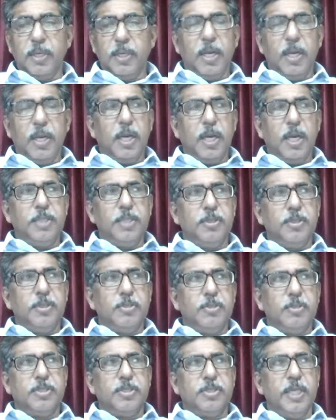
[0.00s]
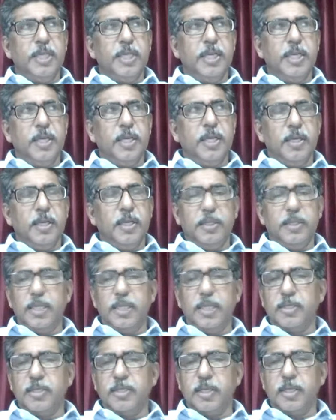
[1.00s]
I should seek the
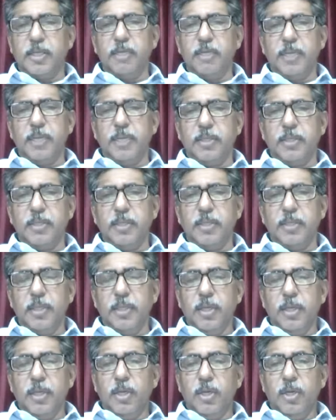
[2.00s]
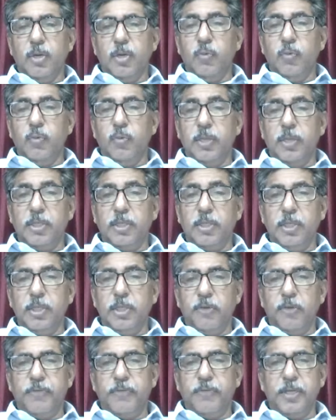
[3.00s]
settlement with the
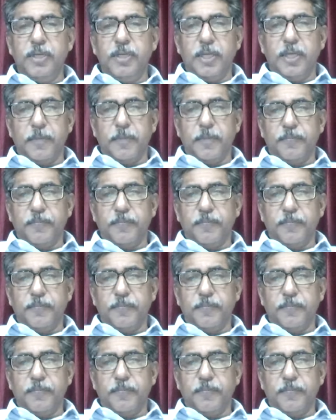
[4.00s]
offender.